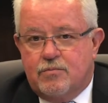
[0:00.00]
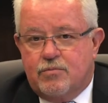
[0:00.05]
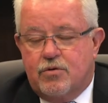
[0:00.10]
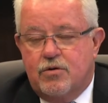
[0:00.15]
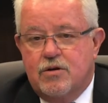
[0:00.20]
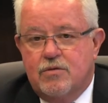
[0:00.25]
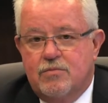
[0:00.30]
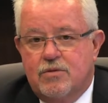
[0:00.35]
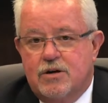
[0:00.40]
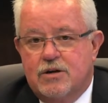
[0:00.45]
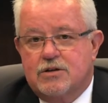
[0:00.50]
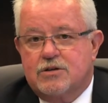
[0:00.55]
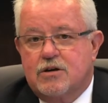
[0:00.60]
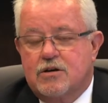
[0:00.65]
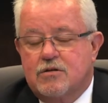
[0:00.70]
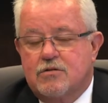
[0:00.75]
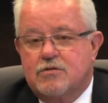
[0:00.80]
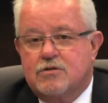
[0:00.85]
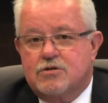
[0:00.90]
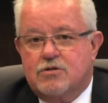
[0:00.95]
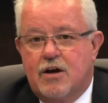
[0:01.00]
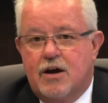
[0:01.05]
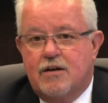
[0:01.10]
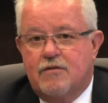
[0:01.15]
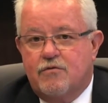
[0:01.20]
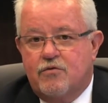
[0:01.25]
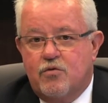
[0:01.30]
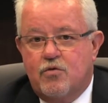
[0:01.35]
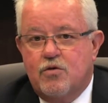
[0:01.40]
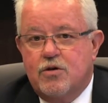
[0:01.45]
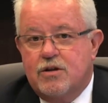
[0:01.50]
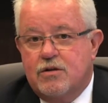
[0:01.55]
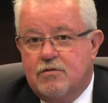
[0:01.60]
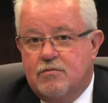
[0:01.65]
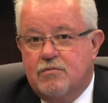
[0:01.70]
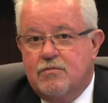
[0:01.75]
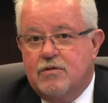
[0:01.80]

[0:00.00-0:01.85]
pretty much, they're going to try to avoid